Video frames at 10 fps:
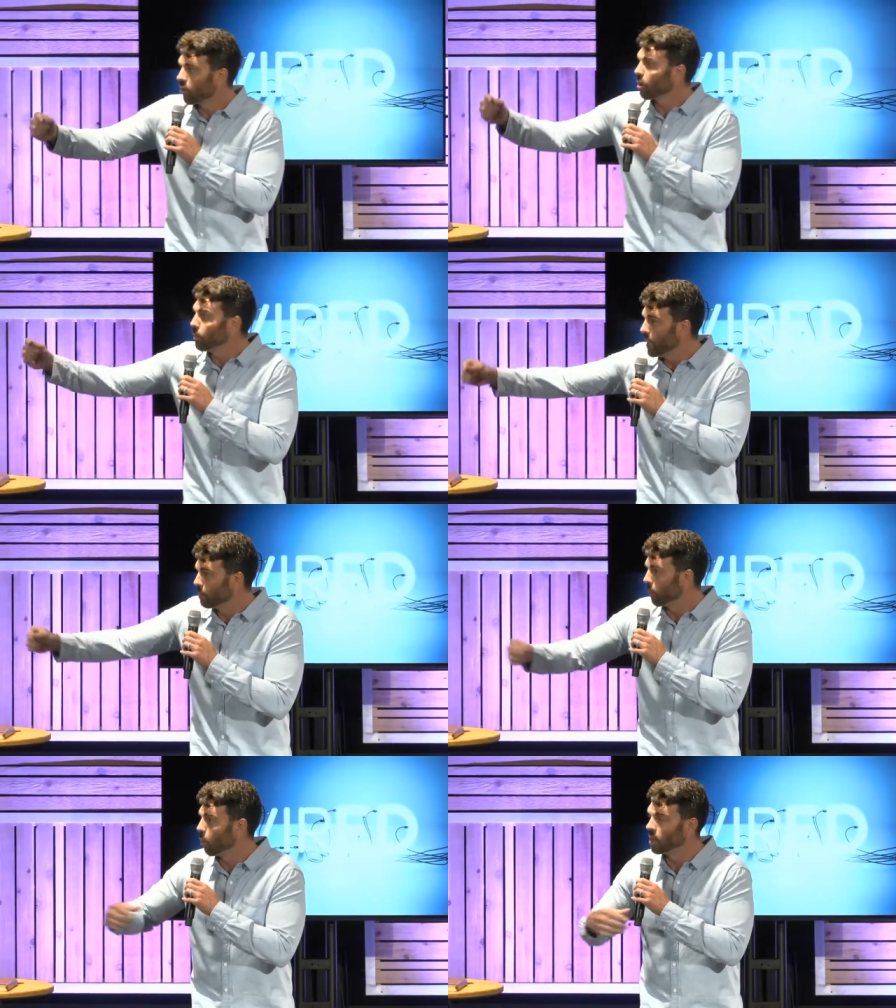
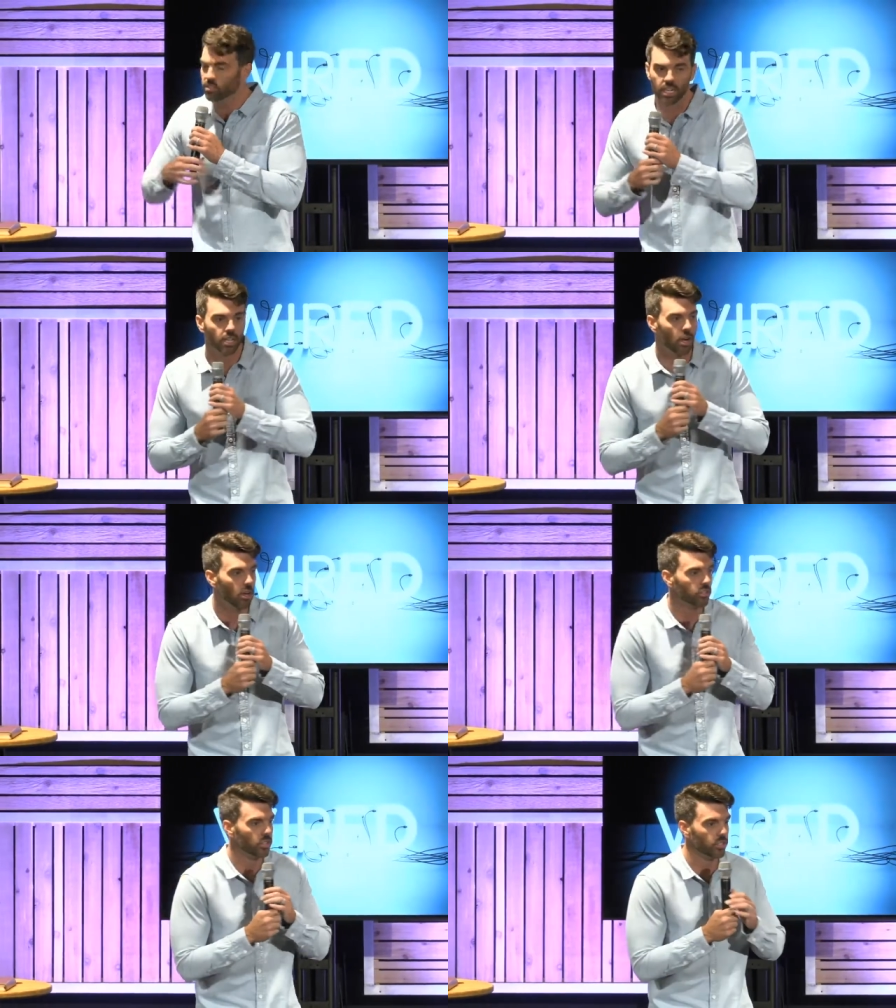people. What does an
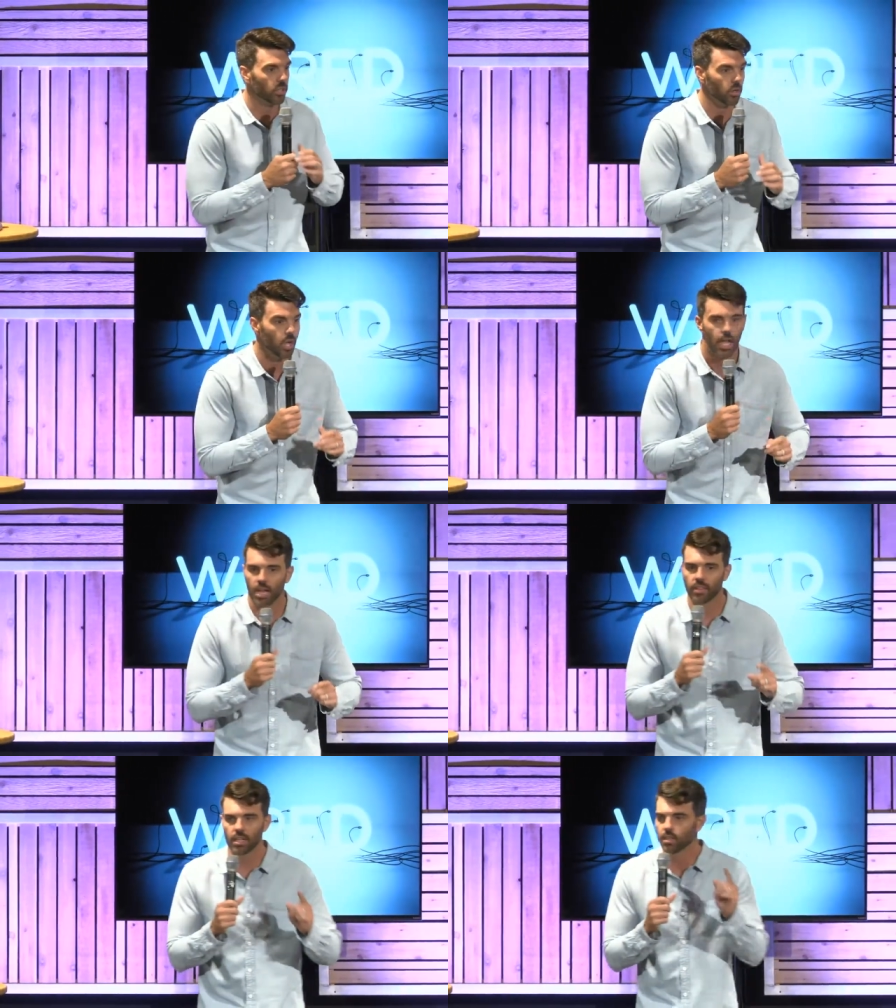encourager do?
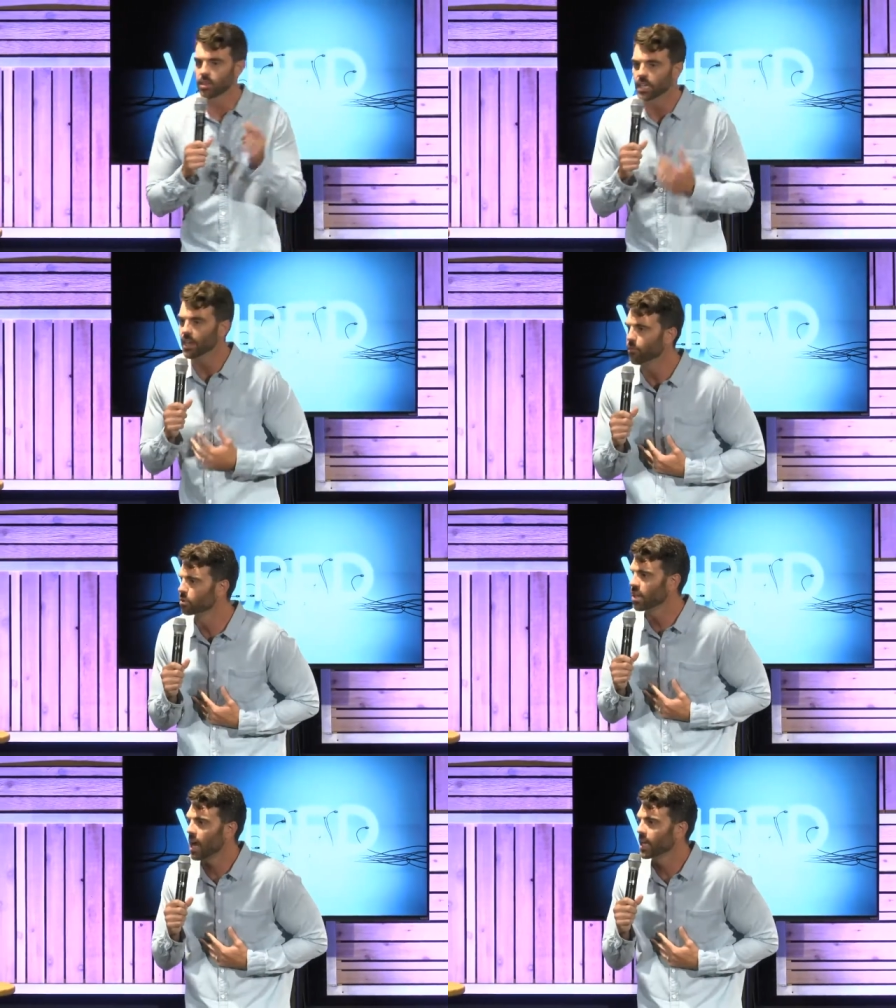It, the gift was
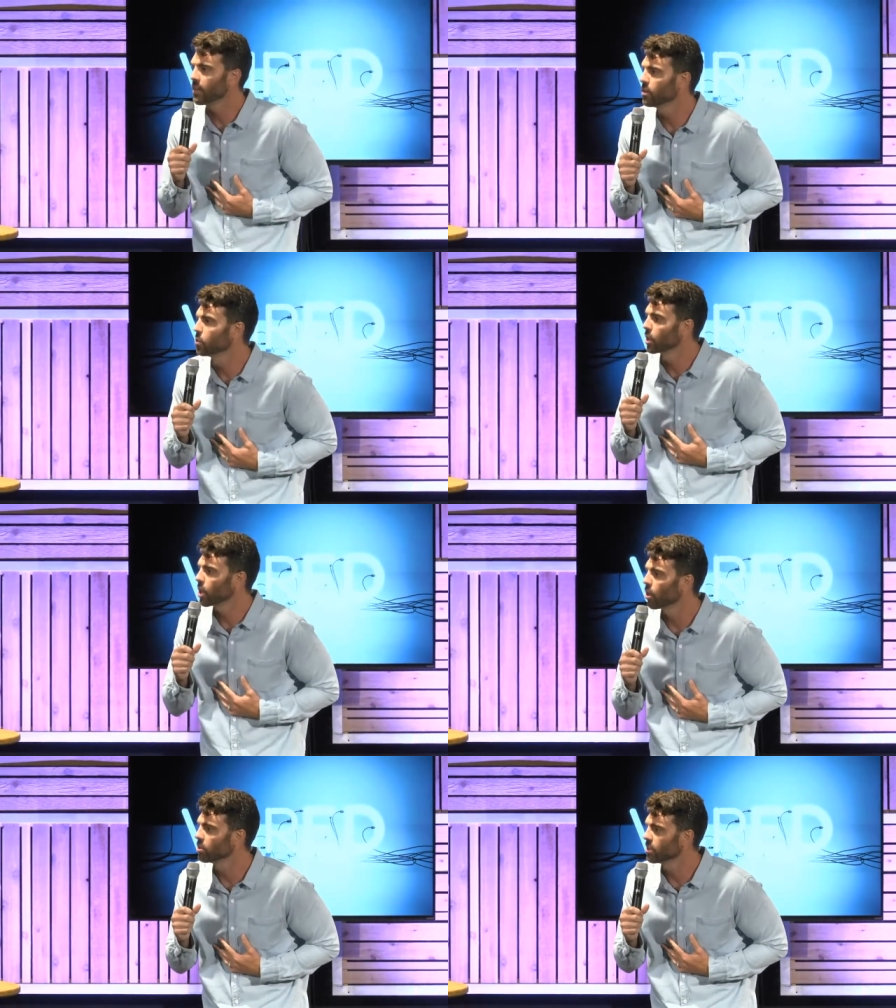not given to
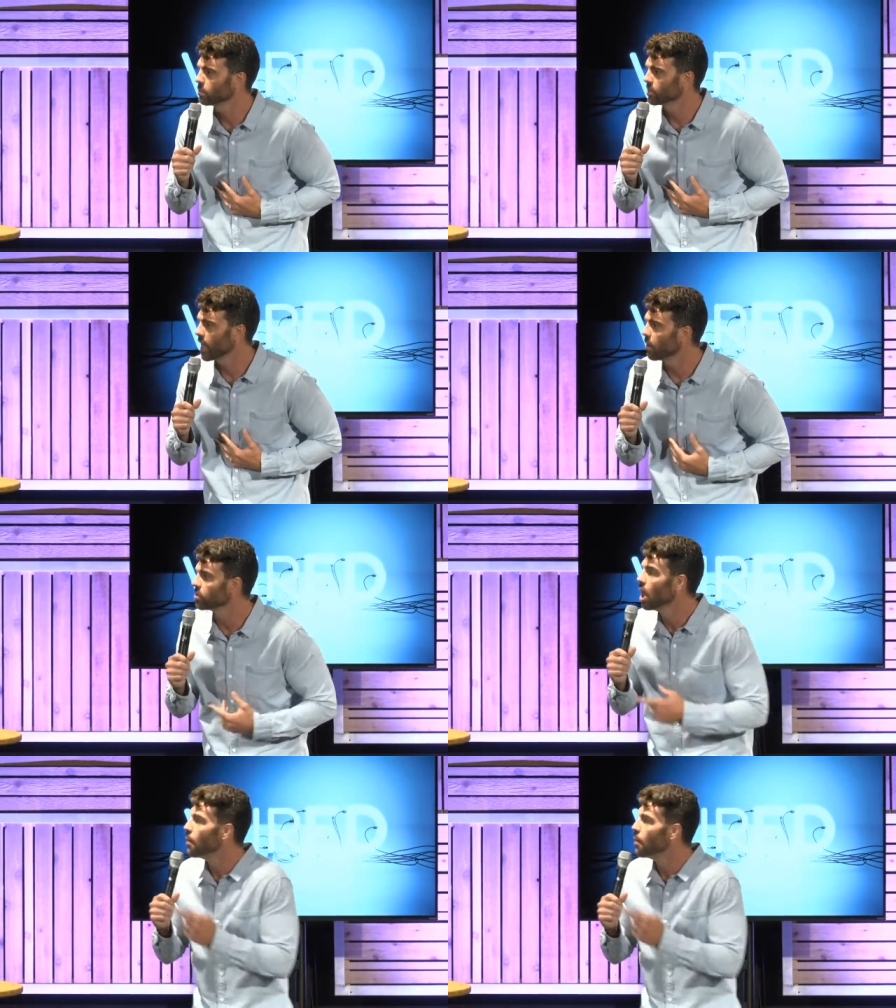encourage themselves, but